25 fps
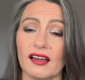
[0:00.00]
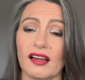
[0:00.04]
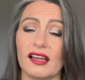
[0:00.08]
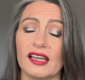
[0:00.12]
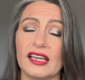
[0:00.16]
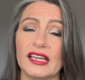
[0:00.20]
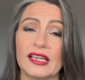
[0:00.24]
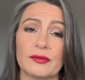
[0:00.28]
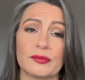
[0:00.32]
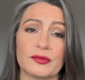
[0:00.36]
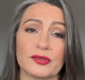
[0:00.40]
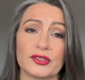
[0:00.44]

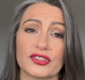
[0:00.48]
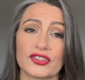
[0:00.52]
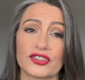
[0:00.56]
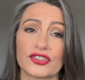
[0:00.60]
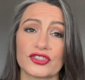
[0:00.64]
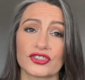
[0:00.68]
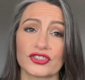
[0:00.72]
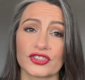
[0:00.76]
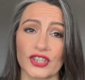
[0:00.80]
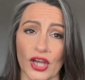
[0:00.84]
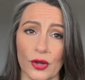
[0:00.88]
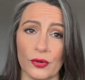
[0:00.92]
it was
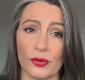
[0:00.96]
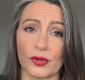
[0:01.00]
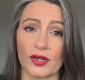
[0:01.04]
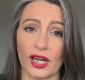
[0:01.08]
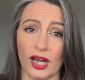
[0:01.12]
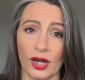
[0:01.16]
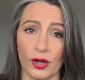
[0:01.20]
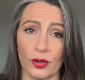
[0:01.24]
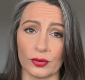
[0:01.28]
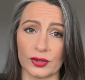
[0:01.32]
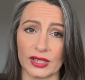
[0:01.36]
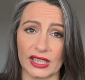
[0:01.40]
so
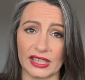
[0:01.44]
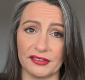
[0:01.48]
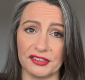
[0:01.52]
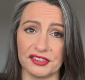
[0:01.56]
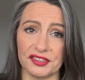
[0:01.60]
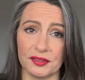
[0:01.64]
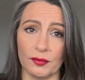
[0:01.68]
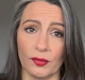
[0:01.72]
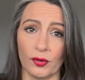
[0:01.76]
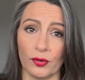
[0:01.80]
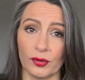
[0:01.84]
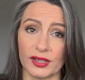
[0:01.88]
cold here in
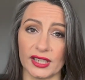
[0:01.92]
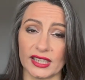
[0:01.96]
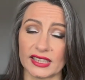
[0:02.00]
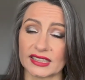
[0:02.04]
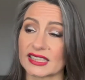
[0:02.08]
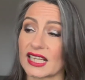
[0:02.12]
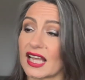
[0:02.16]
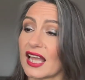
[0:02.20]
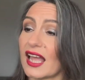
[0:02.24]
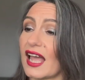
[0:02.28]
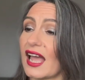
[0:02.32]
the mornings,